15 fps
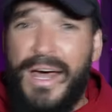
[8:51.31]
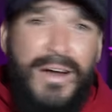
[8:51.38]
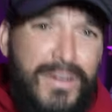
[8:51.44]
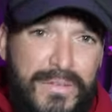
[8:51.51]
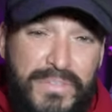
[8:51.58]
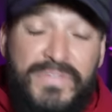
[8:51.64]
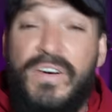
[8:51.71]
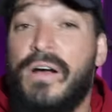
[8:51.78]
I don't
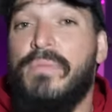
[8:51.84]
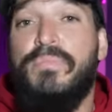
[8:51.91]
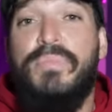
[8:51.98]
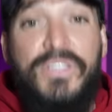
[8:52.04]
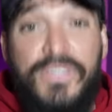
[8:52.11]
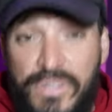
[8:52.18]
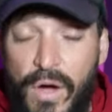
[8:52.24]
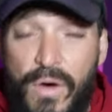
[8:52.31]
give a fuck,
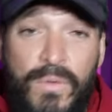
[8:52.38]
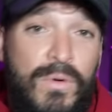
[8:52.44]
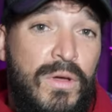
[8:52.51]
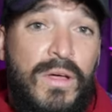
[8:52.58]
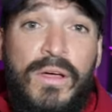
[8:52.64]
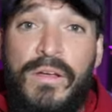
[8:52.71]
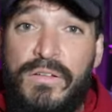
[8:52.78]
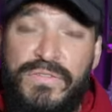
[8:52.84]
but don't
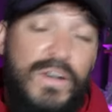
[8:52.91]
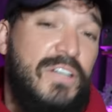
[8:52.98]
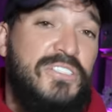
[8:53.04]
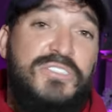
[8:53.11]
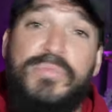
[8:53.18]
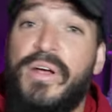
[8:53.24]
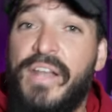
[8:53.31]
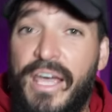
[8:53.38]
fucking
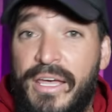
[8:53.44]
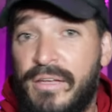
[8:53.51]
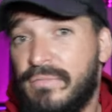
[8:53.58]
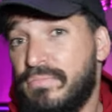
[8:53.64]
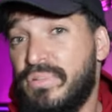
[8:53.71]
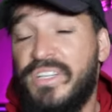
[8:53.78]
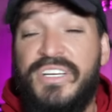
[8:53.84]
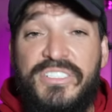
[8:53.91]
spread
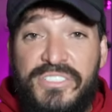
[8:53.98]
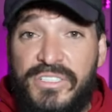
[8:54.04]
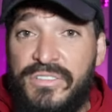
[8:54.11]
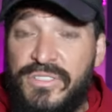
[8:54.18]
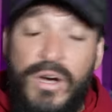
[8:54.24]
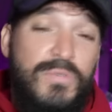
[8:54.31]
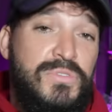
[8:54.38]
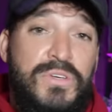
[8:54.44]
hate. Please,
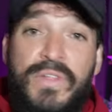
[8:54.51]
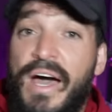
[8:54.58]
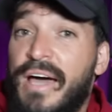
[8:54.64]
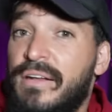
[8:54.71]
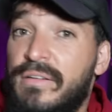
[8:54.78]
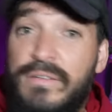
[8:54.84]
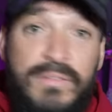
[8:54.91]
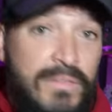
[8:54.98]
don't do
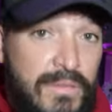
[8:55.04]
that.